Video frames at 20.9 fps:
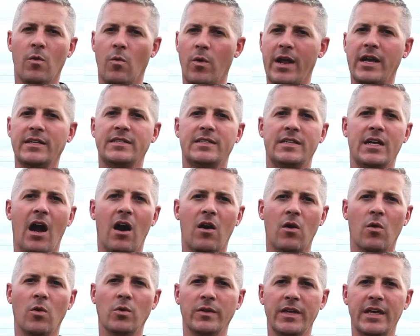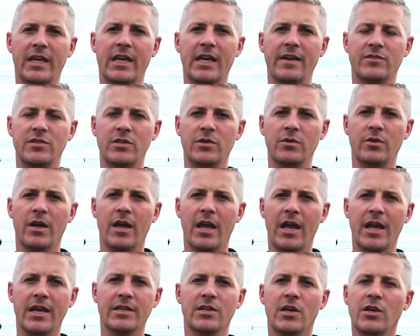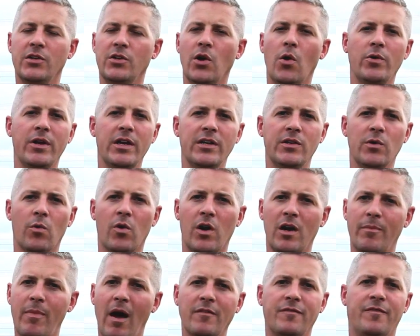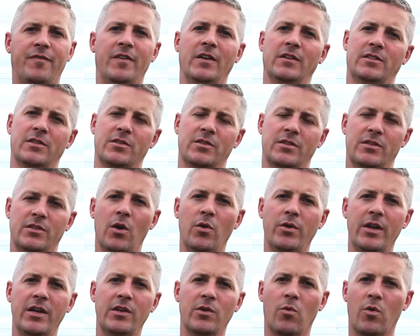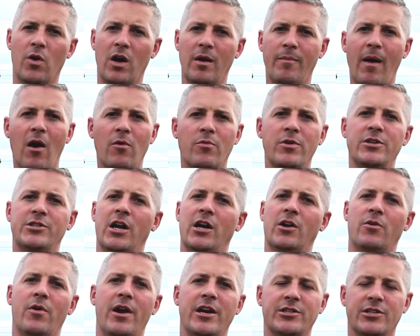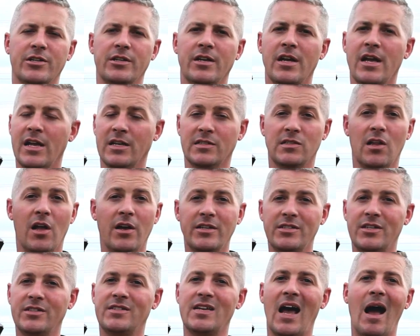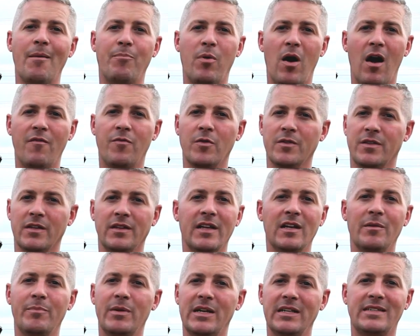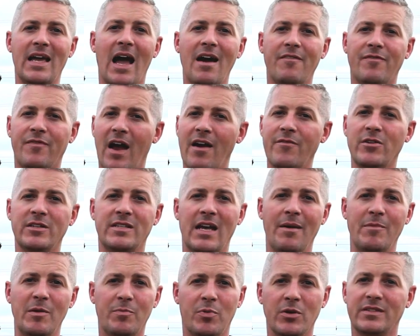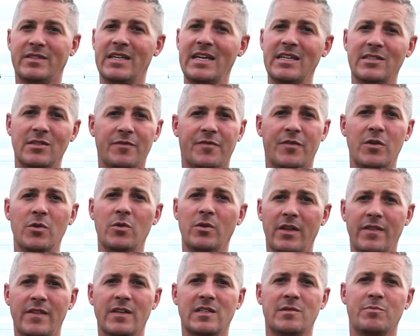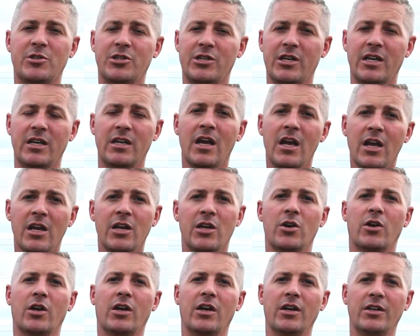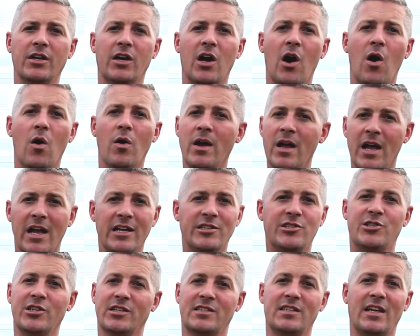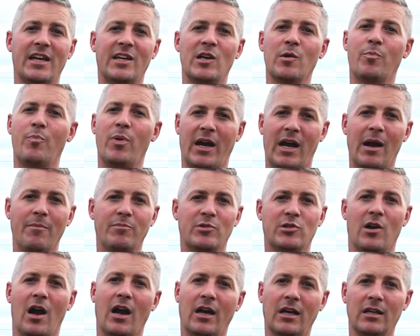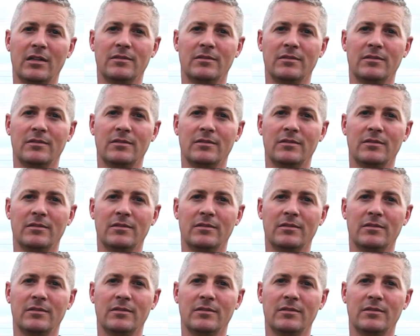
What SCR only gives you is no need to worry about filters, no need to worry about regeneration. As long as you top off with a little bit of DEF, every time you put diesel fuel in this machine, you're good to go. It's just like your pickup truck.